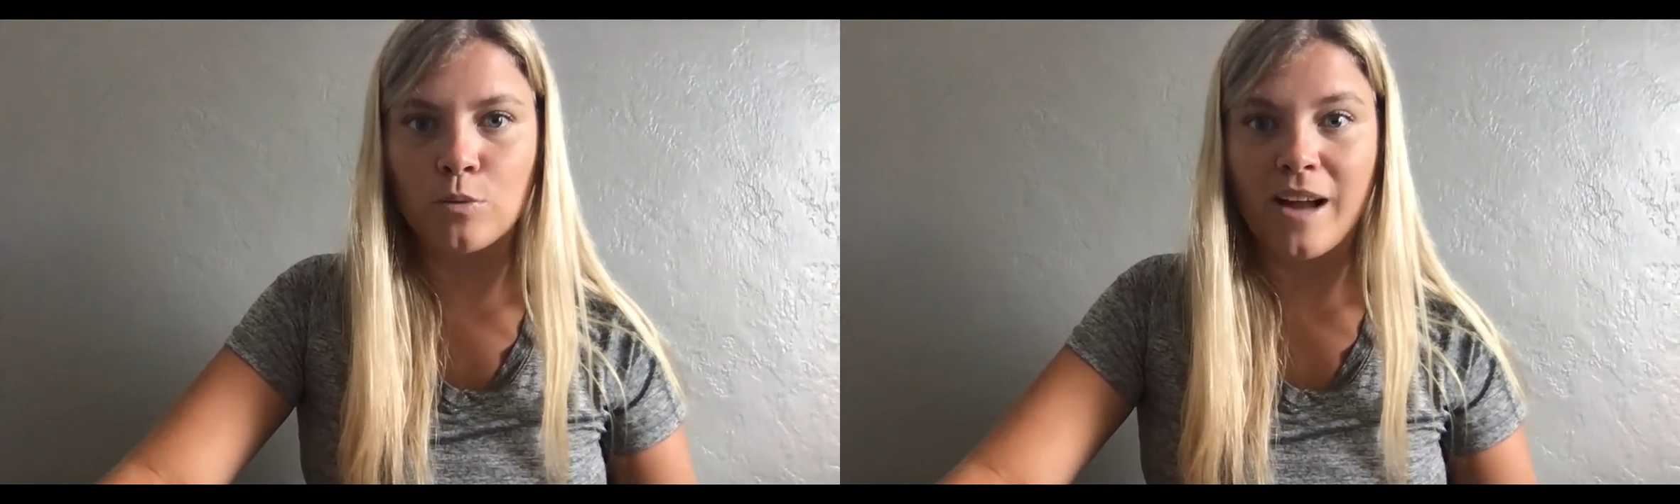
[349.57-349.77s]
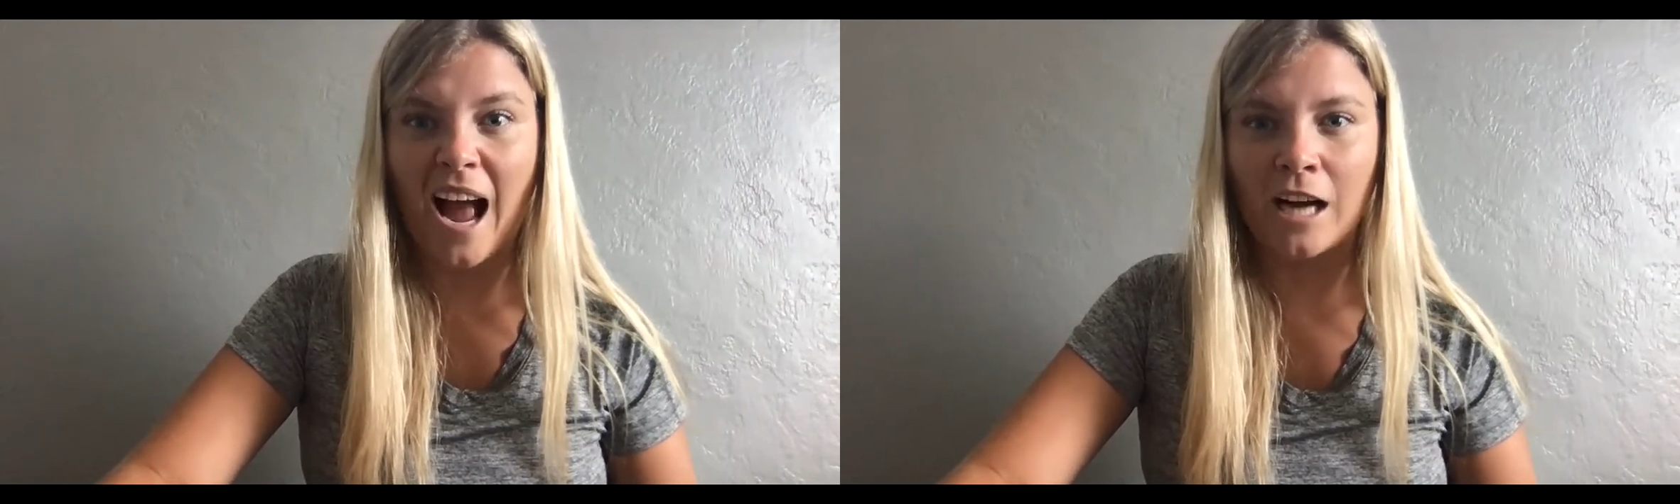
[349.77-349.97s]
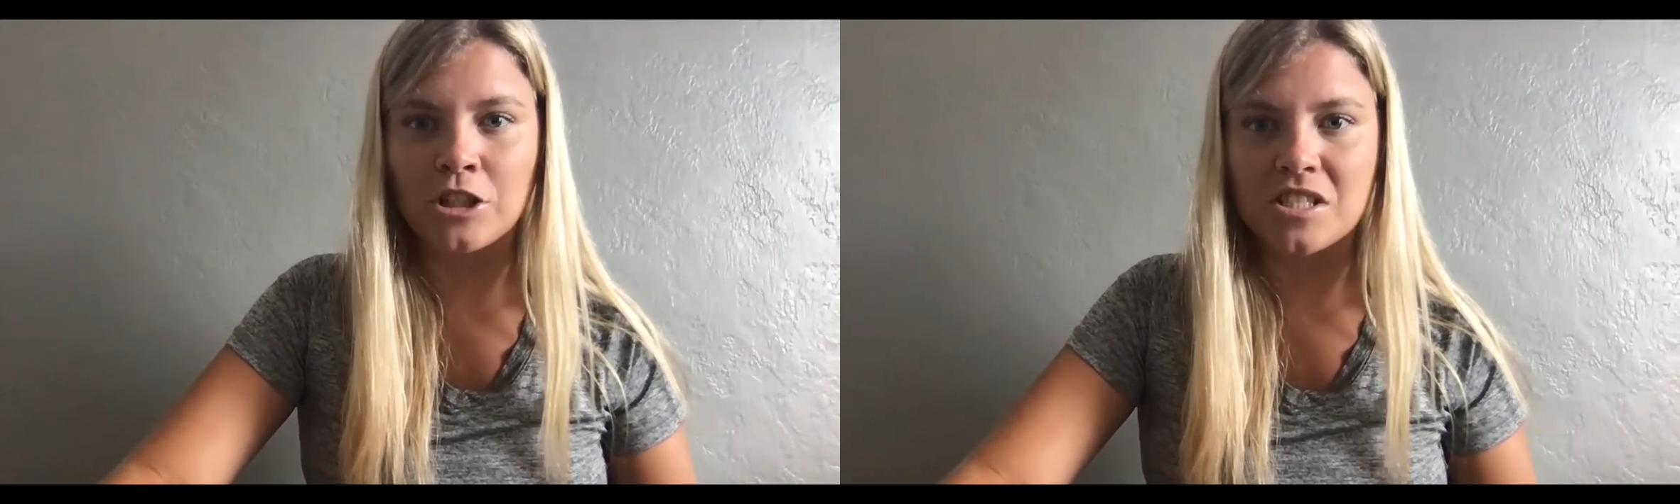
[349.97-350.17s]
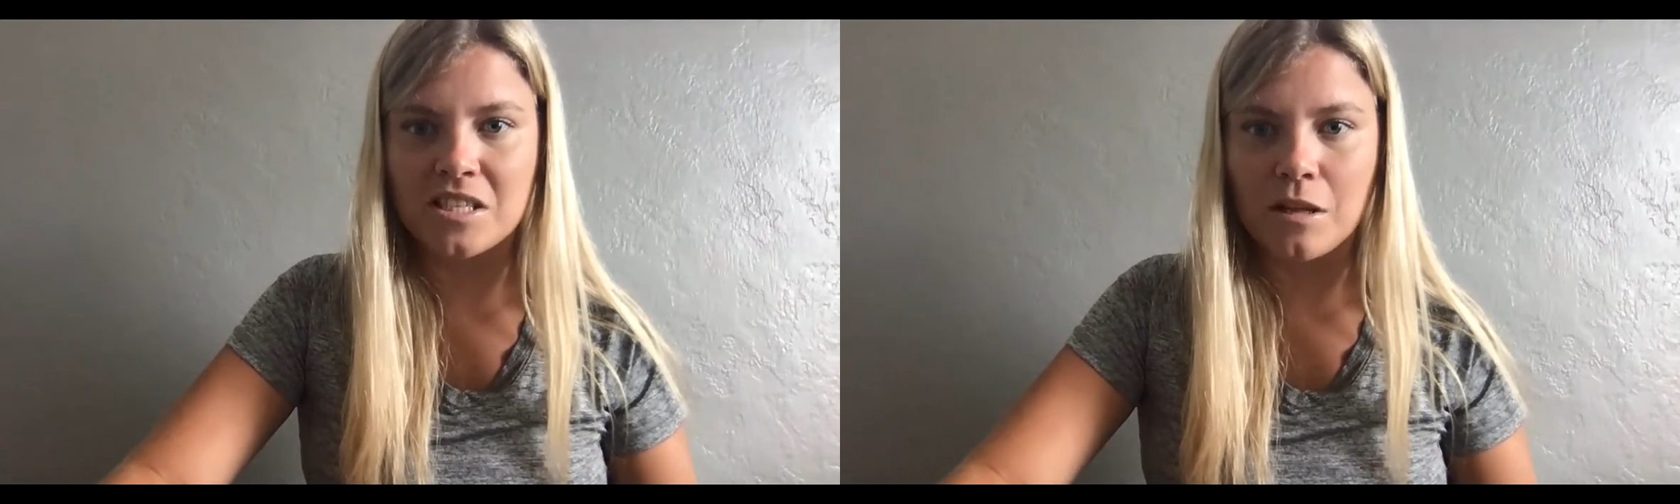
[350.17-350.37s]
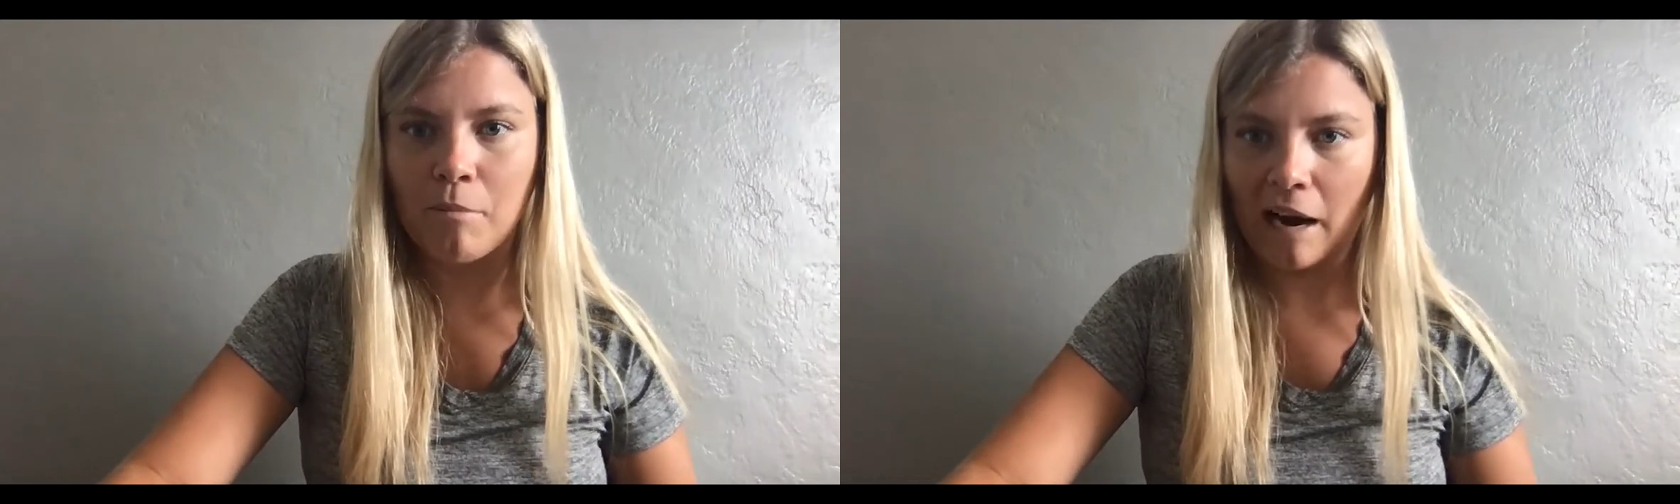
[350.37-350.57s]
reactions
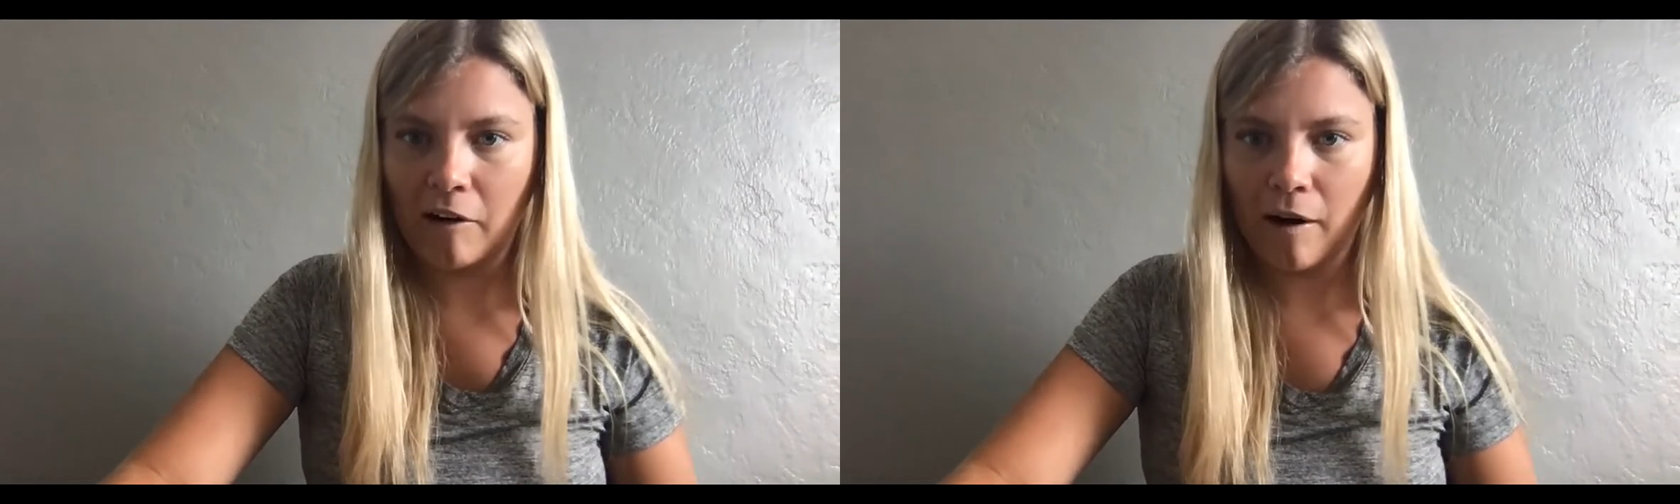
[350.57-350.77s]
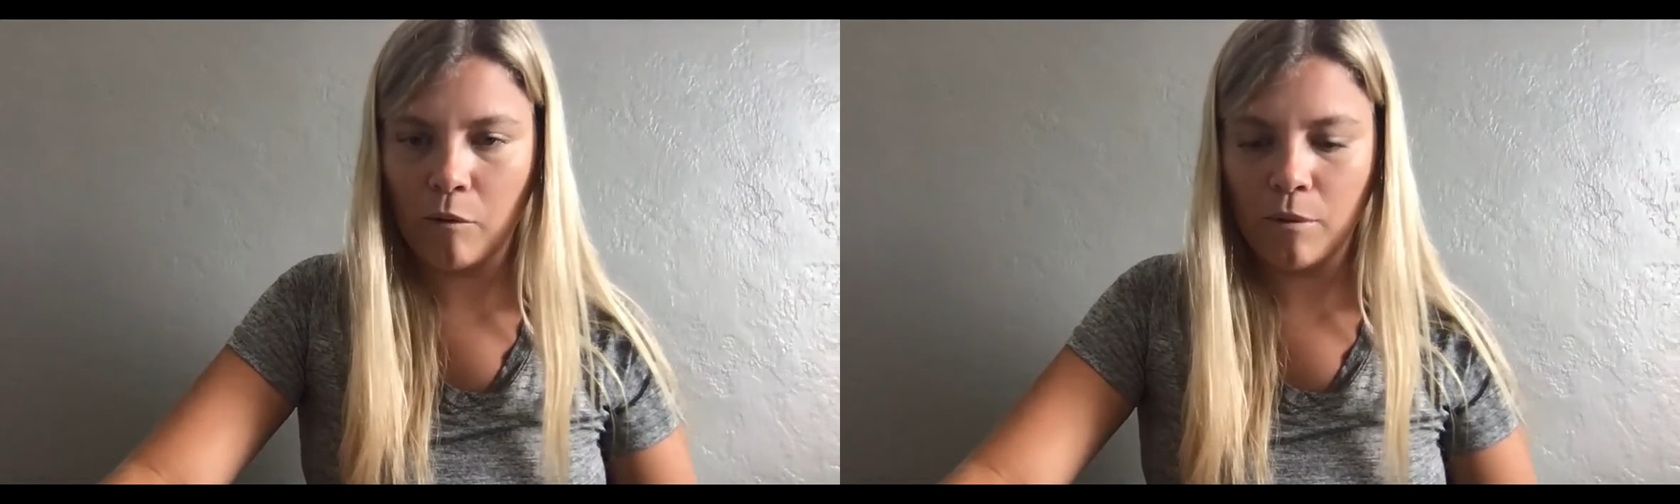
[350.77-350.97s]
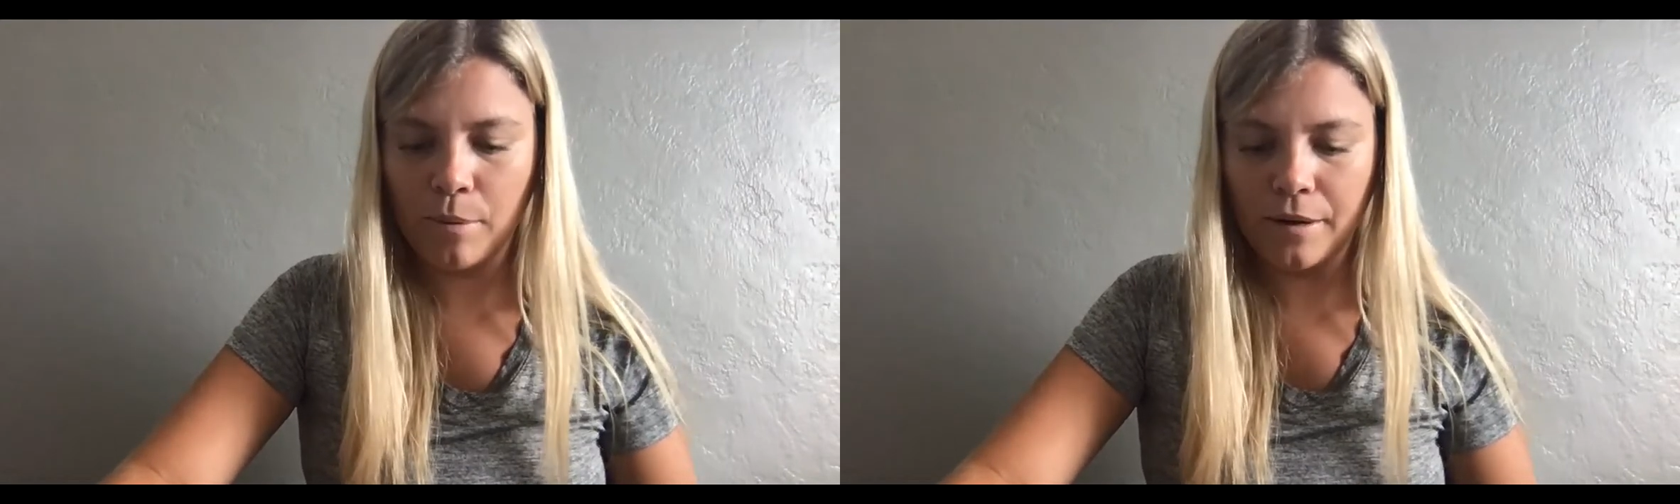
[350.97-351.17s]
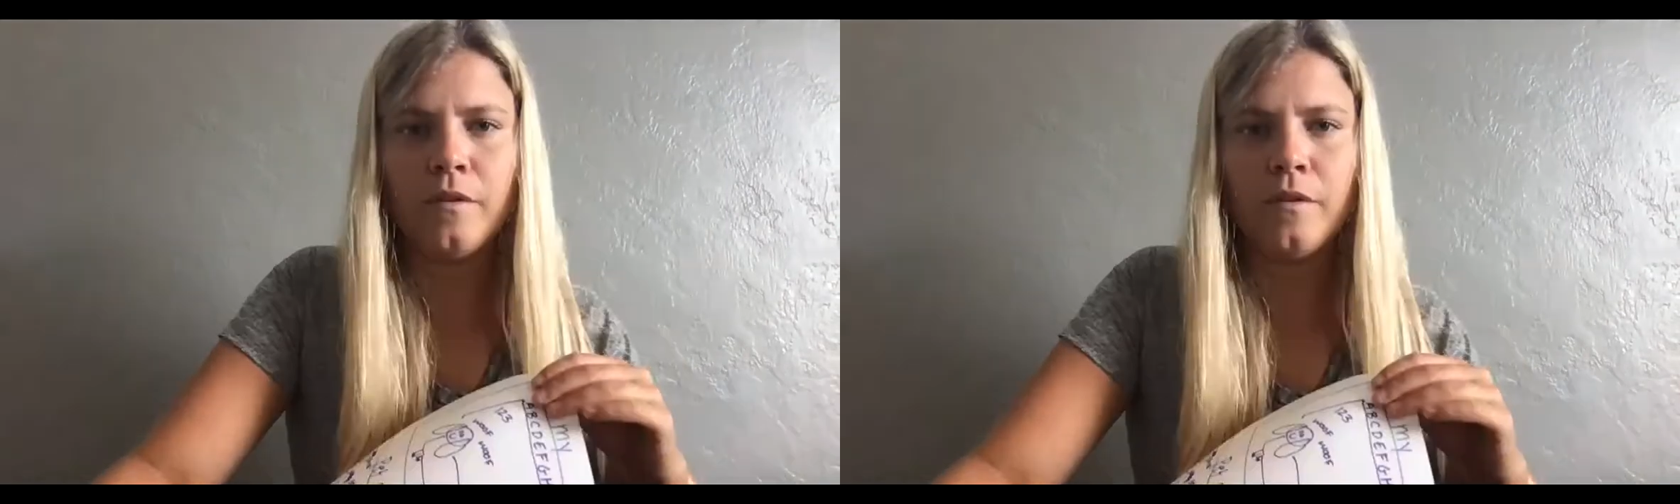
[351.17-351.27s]
in the background would be.